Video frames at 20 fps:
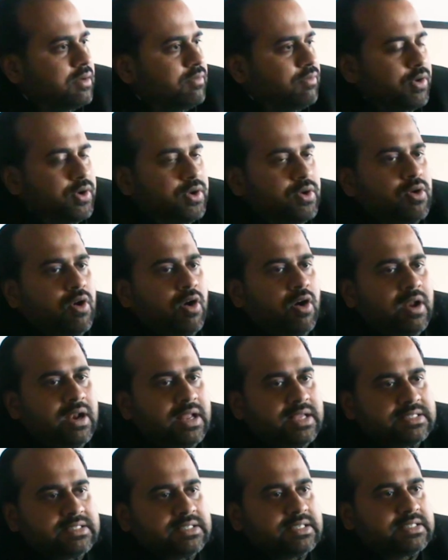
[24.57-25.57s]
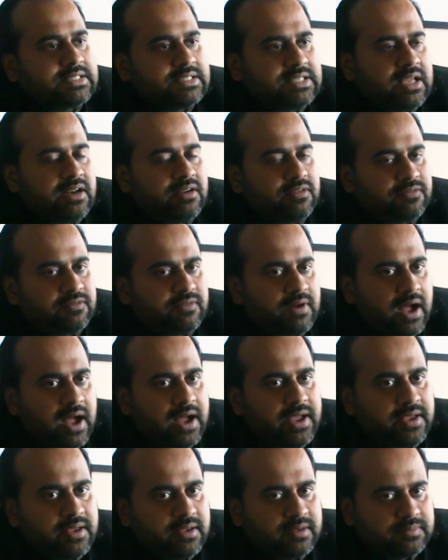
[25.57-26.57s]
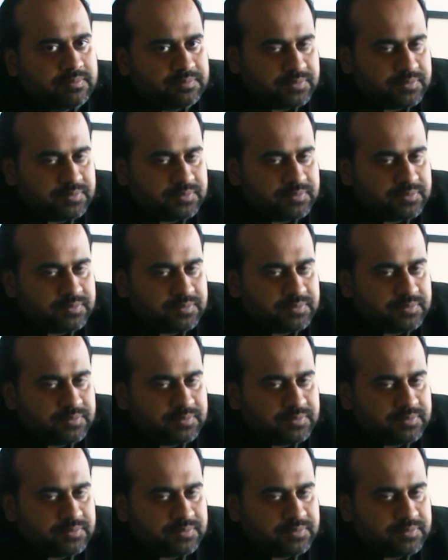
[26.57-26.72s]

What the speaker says: What you call as the self, I,